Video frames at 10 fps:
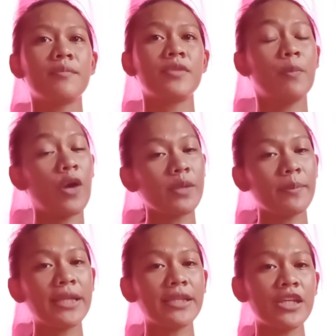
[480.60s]

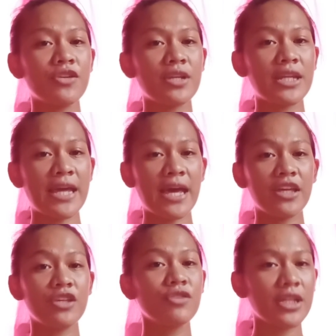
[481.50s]
department and
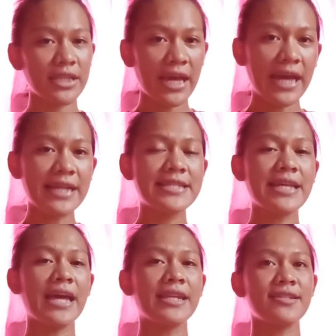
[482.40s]
unit heads,
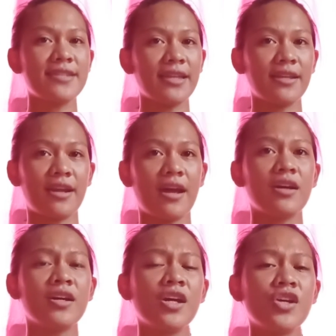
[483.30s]
and etc.
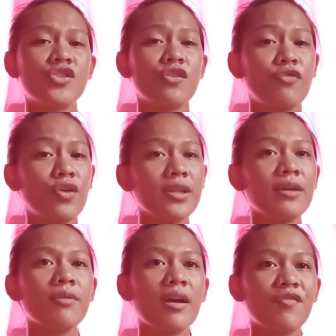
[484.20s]
So for
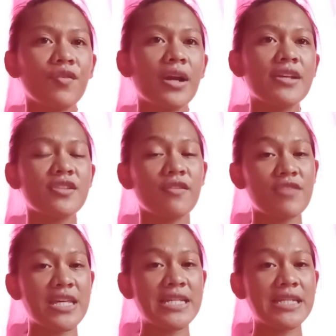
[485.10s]
the reference
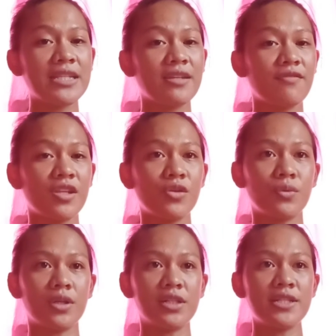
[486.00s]
of these
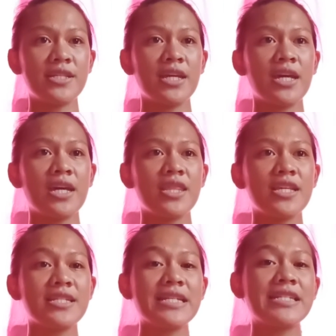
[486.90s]
individuals,
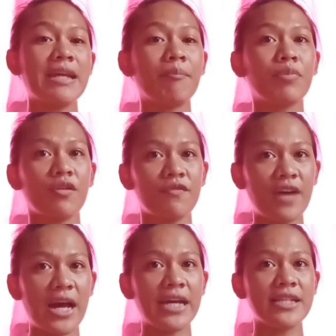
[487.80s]
the system
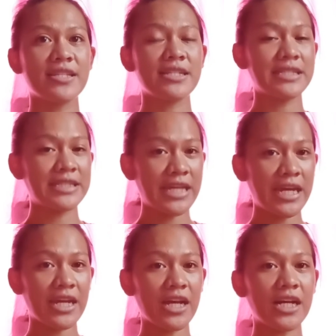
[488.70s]
provides
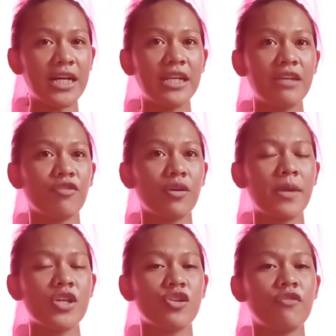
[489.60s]
data and
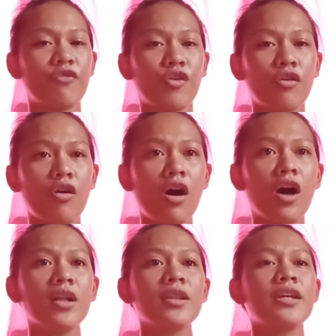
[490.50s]
information for
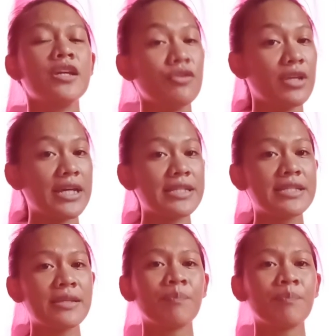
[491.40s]
all the units,